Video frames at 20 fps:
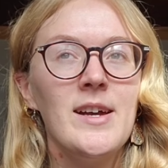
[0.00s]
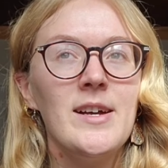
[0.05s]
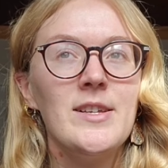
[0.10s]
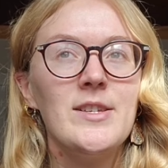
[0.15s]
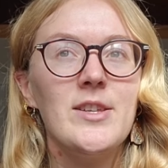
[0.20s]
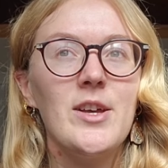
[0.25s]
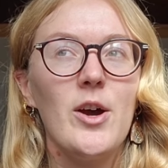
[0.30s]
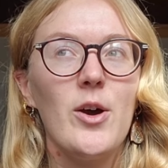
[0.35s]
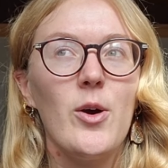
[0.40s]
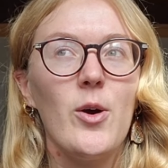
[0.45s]

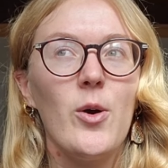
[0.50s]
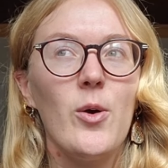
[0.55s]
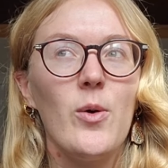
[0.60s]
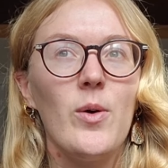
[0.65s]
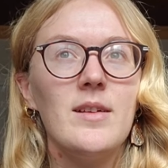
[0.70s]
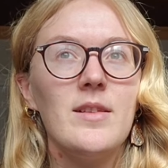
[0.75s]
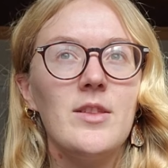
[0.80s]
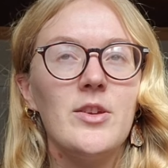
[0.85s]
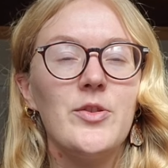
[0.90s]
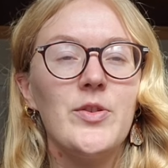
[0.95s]
So
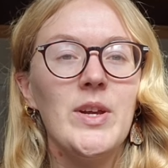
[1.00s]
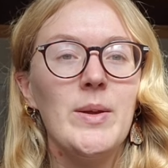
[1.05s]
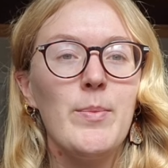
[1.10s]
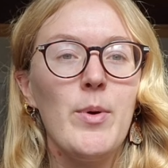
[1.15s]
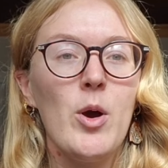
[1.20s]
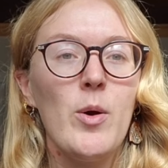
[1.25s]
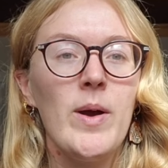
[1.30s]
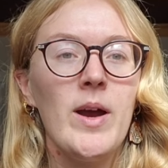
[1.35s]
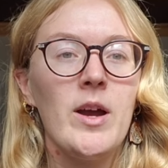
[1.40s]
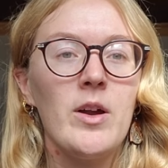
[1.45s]
the Greek
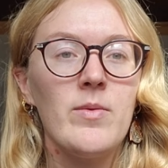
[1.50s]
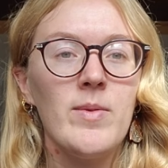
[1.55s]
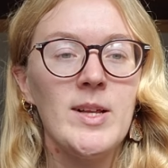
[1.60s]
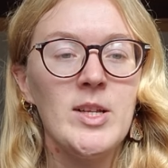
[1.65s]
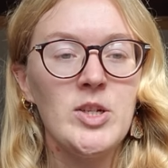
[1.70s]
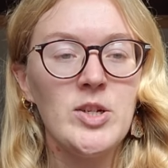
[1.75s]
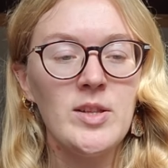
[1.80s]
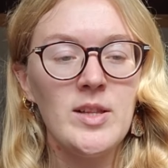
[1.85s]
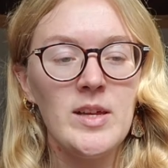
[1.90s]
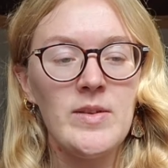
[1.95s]
poet
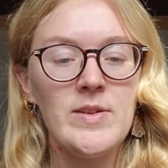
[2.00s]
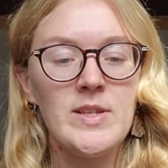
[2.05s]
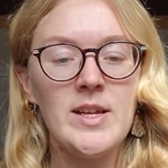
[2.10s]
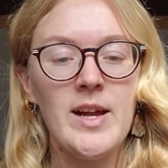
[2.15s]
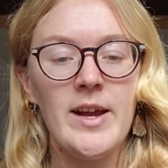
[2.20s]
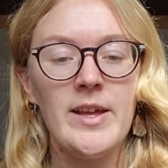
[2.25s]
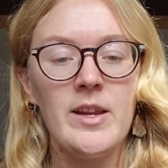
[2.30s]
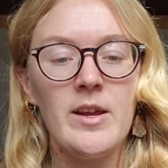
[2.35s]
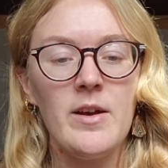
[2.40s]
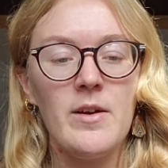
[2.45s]
originally was
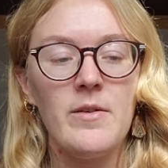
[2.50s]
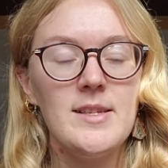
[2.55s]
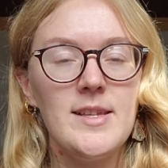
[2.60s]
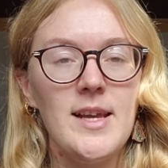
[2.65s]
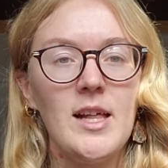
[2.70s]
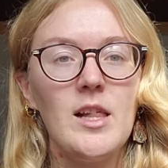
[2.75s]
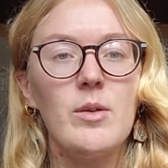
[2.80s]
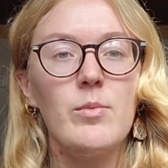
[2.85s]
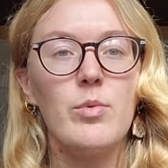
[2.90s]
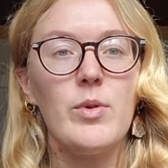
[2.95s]
kind of
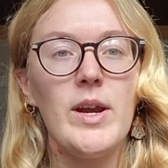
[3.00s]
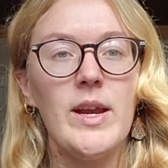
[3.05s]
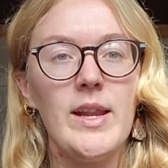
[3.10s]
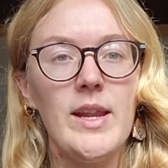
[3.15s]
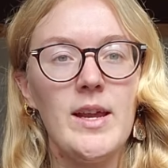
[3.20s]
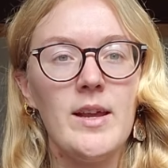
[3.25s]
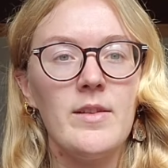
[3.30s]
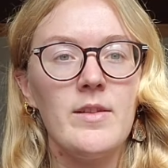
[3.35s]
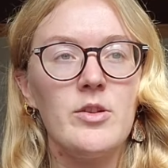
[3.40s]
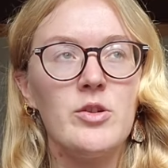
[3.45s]

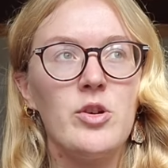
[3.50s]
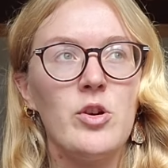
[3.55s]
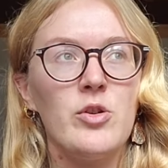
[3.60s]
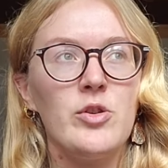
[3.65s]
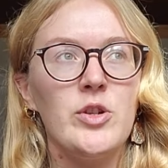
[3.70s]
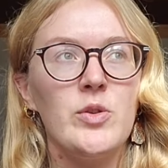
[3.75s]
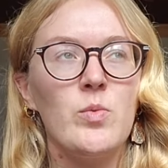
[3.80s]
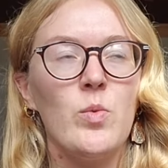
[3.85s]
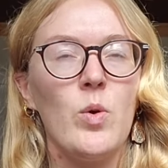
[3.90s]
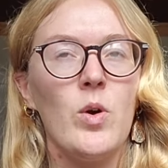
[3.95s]
celebrating the
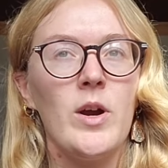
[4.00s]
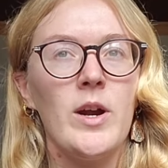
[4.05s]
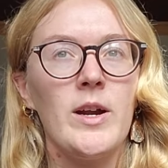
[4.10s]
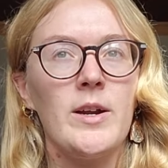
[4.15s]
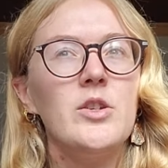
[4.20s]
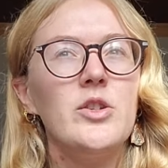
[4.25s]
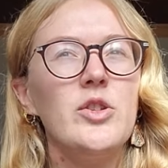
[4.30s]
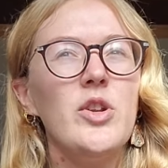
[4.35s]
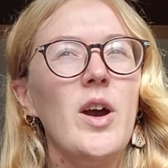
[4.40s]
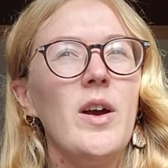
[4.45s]
Trojan War.
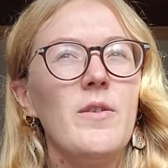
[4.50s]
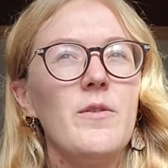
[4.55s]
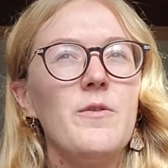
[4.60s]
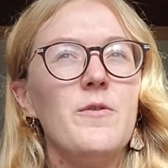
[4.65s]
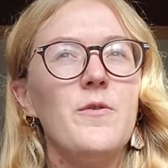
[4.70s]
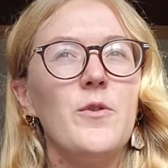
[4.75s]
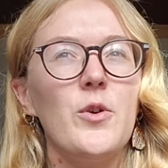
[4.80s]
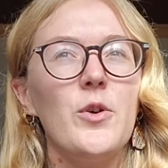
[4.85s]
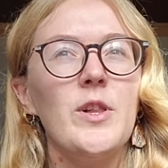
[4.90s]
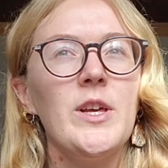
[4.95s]
Not
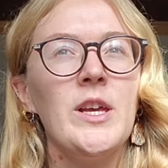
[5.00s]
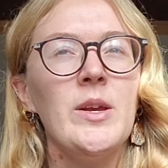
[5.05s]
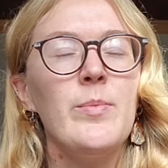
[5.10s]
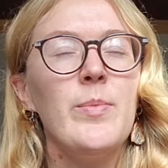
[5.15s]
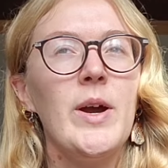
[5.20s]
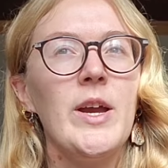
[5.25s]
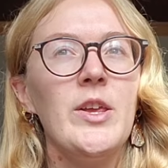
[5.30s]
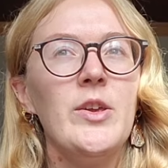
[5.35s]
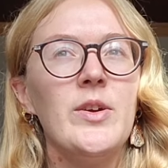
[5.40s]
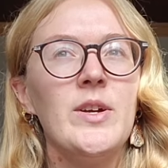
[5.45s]
fully,
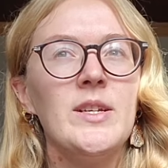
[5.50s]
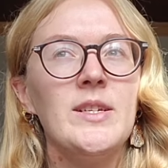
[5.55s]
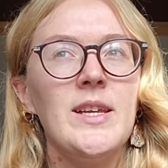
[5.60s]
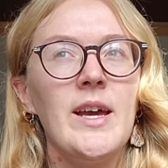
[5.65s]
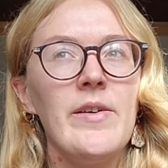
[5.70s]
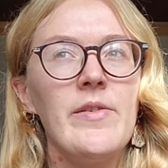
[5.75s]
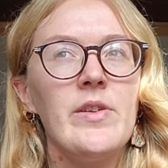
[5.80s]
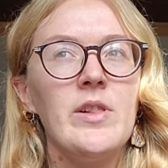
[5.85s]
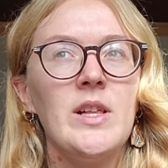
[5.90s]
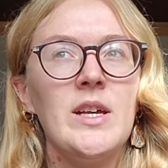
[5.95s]
but you can
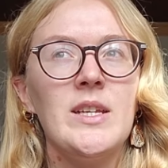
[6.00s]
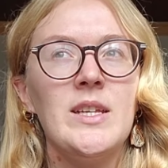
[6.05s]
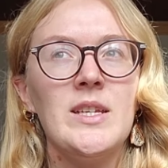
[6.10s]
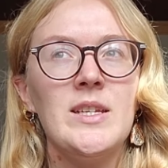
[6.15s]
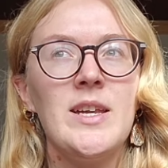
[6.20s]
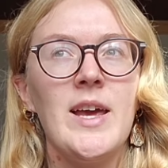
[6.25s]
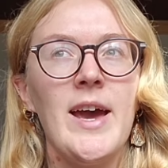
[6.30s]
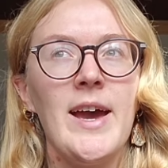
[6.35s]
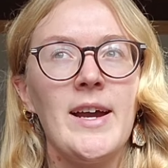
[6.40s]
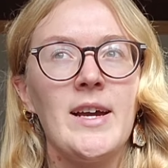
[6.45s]
definitely
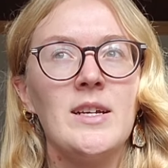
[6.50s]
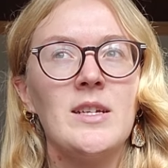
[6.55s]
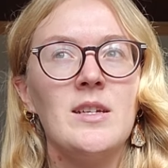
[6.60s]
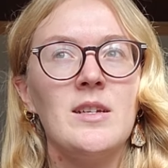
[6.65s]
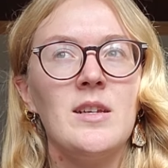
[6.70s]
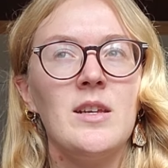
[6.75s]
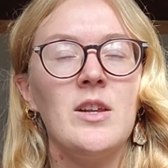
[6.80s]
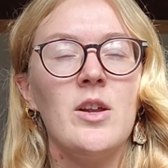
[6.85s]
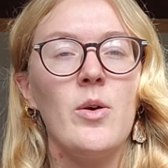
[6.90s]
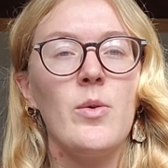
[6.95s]
detect,
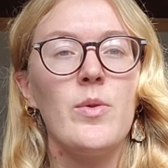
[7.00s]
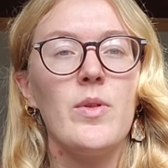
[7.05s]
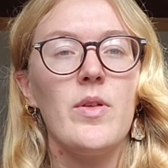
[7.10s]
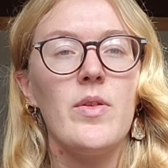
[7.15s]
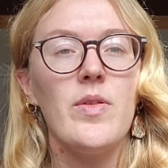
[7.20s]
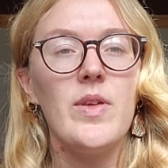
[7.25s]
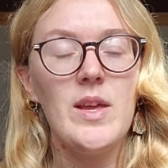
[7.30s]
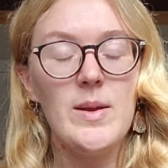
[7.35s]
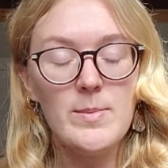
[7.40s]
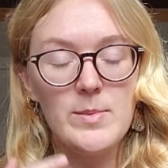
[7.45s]
you know, the
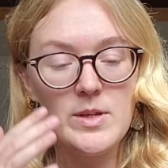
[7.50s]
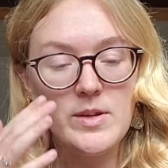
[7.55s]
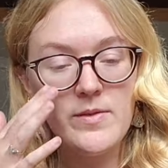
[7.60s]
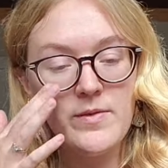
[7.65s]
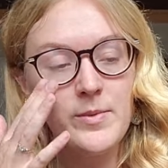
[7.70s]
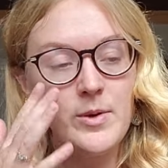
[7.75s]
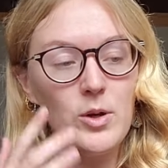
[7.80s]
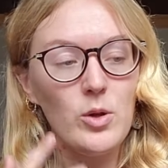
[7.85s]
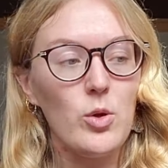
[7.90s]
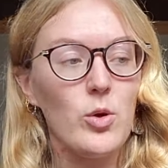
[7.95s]
themes
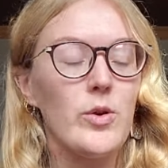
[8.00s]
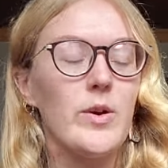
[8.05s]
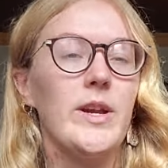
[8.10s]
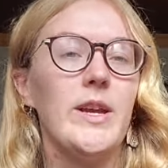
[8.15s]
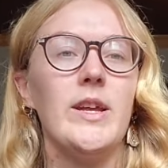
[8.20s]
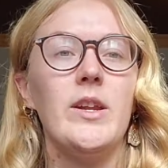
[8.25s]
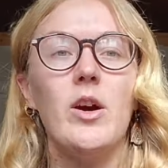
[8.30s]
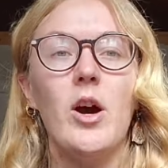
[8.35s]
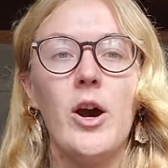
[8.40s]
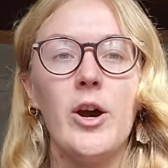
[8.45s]
of glory
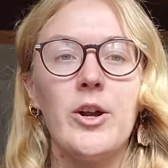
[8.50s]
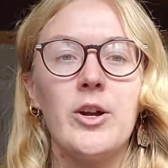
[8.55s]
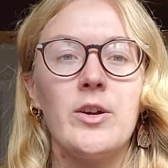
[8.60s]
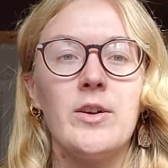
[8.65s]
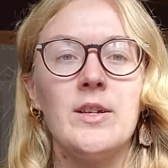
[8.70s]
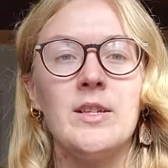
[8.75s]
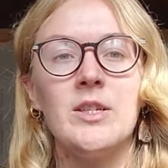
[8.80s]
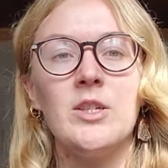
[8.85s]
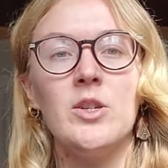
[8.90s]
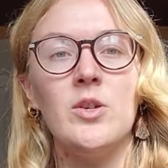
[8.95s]
and honor
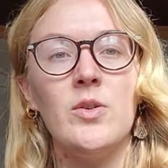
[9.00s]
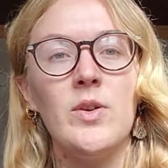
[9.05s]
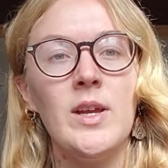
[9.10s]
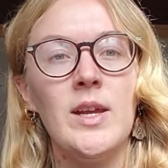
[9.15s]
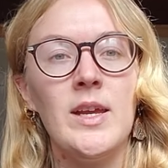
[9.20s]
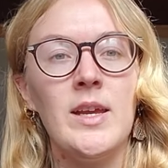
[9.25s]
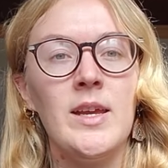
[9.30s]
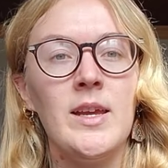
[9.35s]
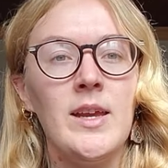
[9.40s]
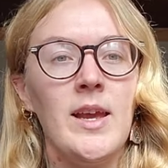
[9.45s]
and
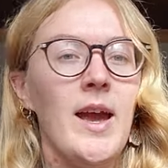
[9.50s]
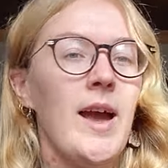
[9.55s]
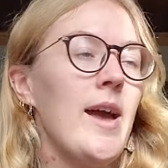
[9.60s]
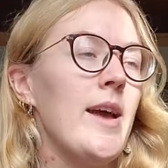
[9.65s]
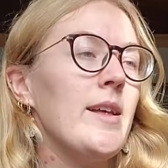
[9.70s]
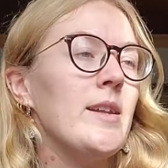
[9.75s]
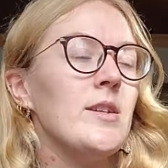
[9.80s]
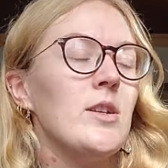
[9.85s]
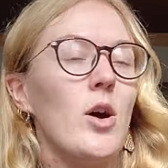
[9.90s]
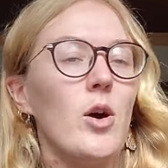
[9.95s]
duty
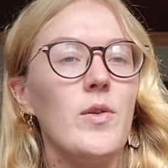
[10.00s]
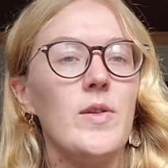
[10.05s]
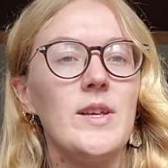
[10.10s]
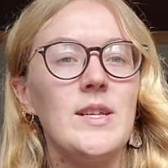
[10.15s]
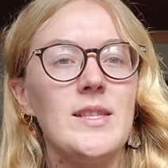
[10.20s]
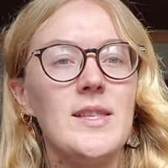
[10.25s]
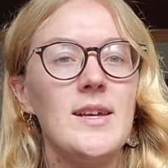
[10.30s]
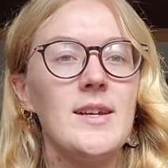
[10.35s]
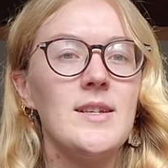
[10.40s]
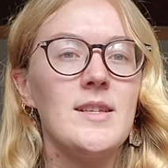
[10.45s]
and all these
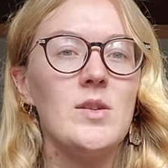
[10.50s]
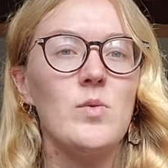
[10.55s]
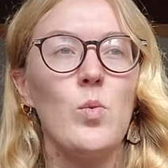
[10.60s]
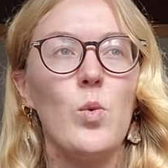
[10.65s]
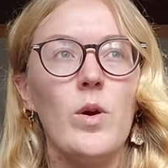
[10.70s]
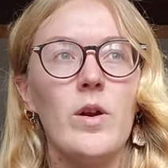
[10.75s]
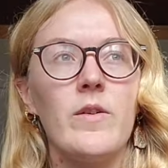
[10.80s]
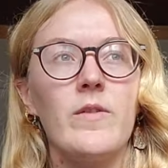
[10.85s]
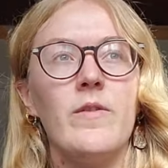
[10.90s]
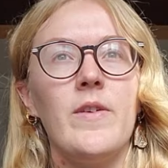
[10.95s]
things in
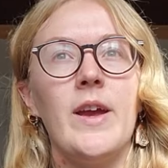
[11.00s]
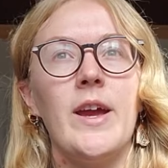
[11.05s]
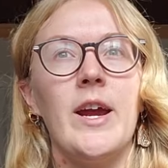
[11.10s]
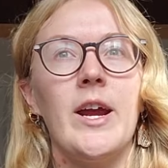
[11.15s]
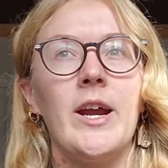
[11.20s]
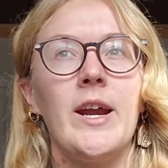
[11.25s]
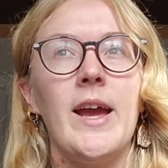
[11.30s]
warfare.